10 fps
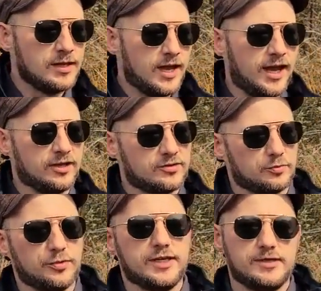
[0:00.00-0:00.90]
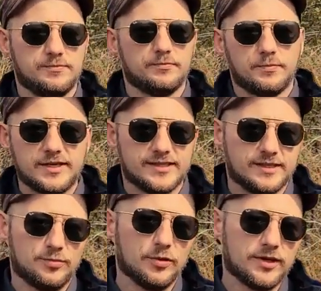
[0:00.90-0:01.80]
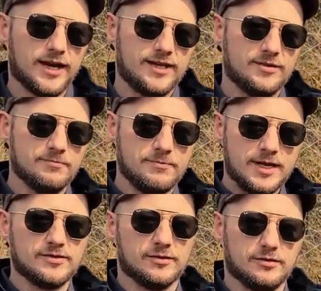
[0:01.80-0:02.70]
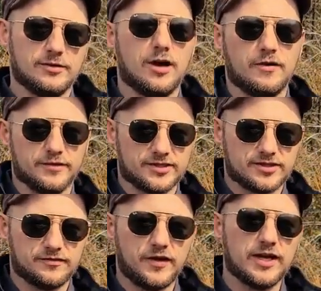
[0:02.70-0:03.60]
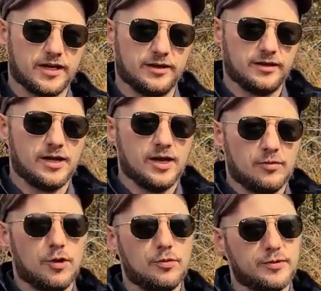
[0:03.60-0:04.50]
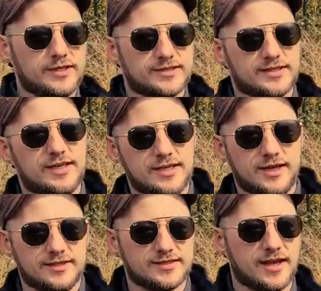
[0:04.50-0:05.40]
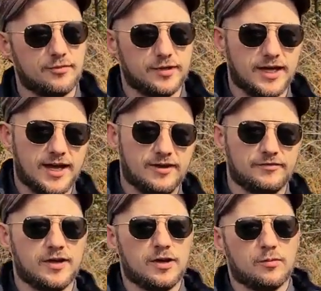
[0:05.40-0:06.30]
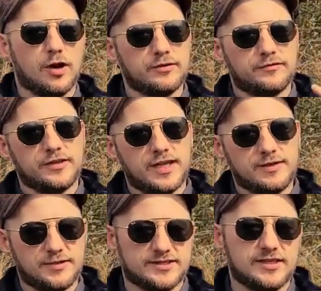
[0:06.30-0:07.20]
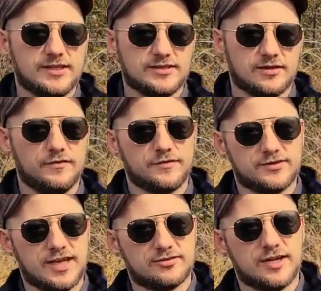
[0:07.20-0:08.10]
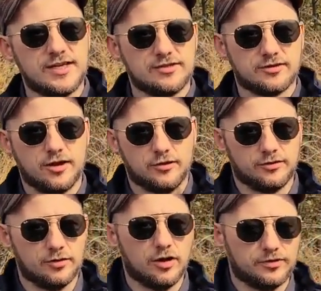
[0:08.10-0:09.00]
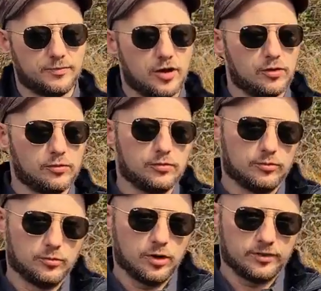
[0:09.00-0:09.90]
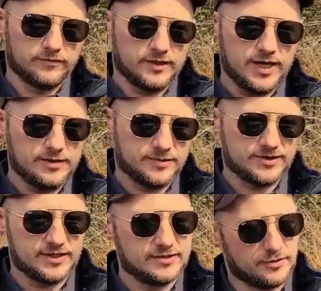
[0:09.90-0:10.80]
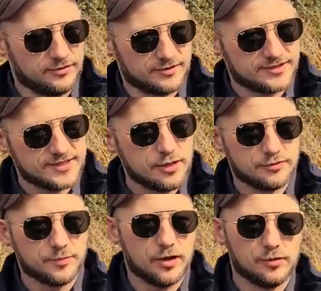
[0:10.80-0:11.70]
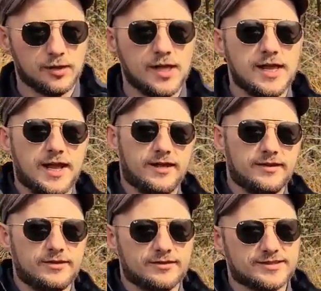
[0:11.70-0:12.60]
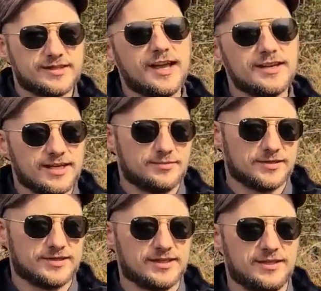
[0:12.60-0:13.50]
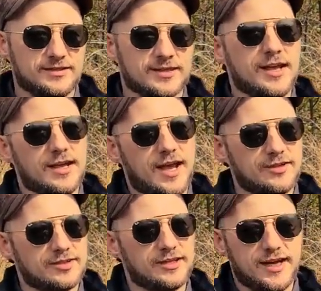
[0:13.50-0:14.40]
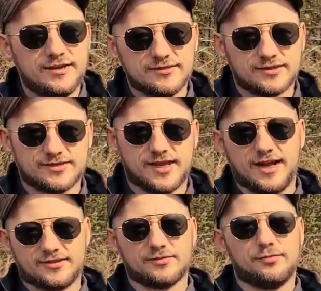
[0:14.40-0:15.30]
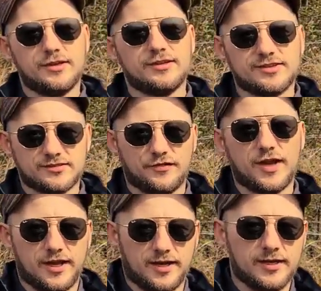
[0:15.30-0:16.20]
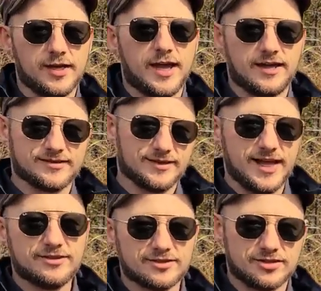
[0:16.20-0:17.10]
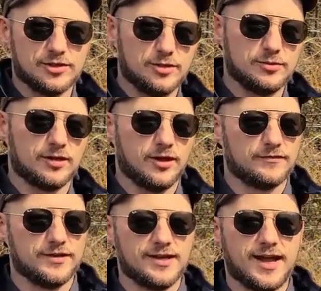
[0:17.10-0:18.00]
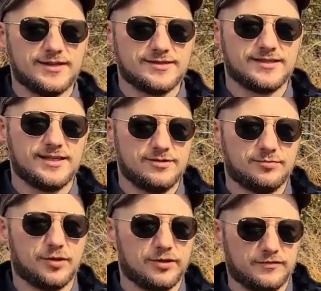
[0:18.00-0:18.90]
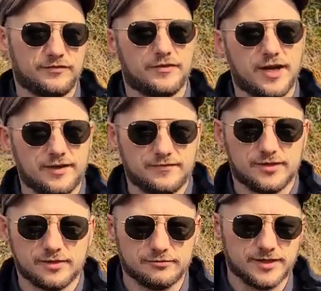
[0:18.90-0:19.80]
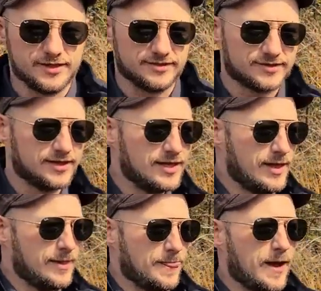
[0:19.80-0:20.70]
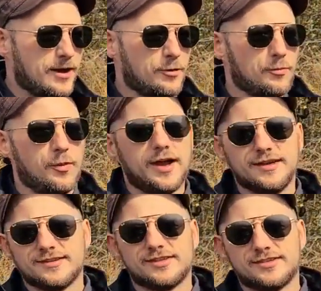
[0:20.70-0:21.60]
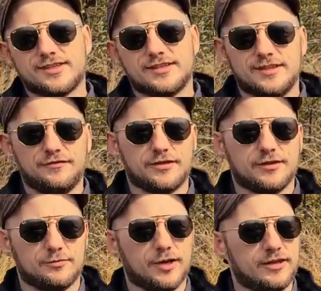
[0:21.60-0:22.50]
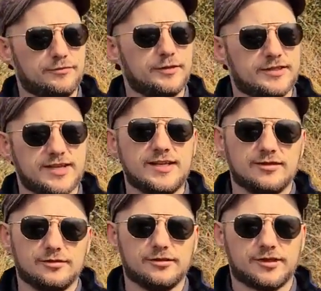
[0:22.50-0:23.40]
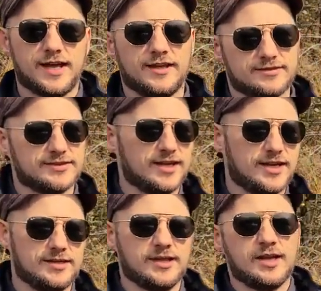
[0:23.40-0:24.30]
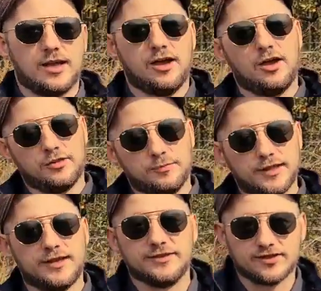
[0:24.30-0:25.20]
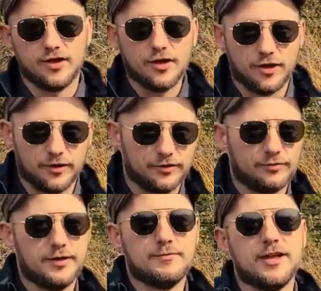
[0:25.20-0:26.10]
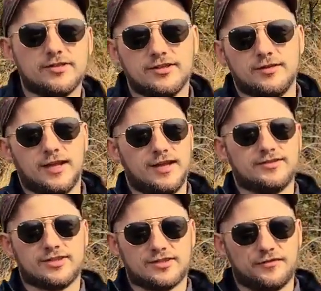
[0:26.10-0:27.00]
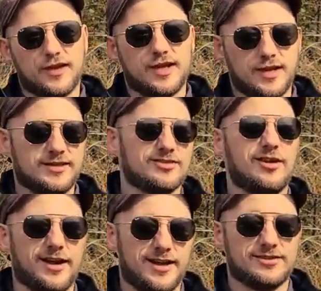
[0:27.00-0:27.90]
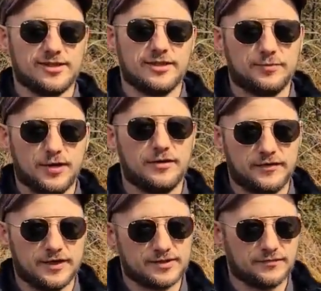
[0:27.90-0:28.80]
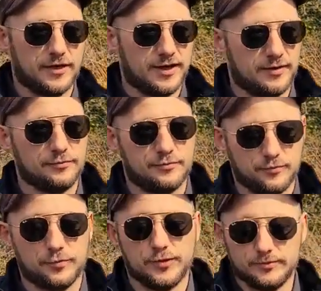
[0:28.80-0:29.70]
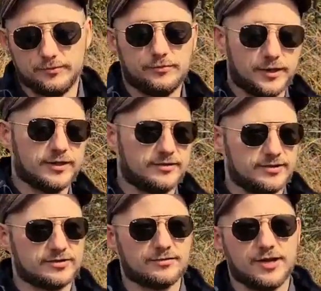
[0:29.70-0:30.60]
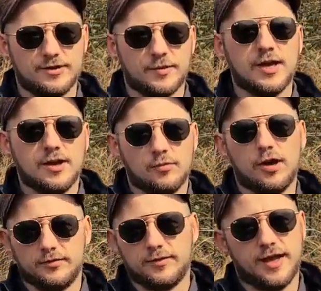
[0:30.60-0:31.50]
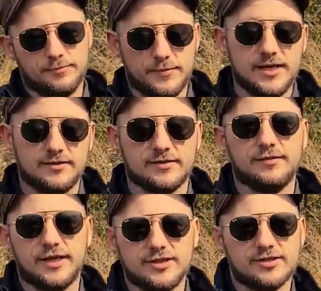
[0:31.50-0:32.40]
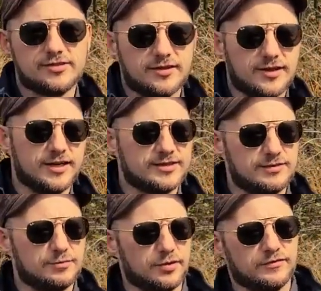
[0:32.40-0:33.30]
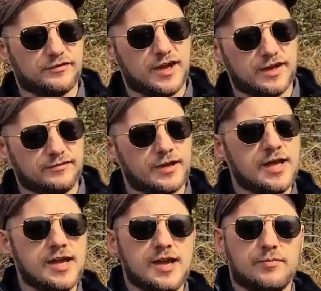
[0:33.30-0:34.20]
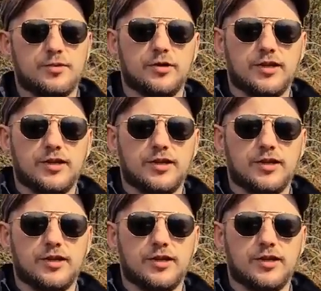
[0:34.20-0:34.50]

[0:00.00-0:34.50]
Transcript: and we basically put that in the middle of a sphere, what we see is that we have one of the apices of the tetrahedra on the North Pole, one of the apices on the South Pole, and then the side apices actually intersect with a sphere at a latitude of 19.5 degrees. Now, why is this significant? Well, if we take a look at, say, the planet Earth, we imagine it's a sphere. It's not actually a perfect sphere, and we can describe what that means in relation to the 19.5. But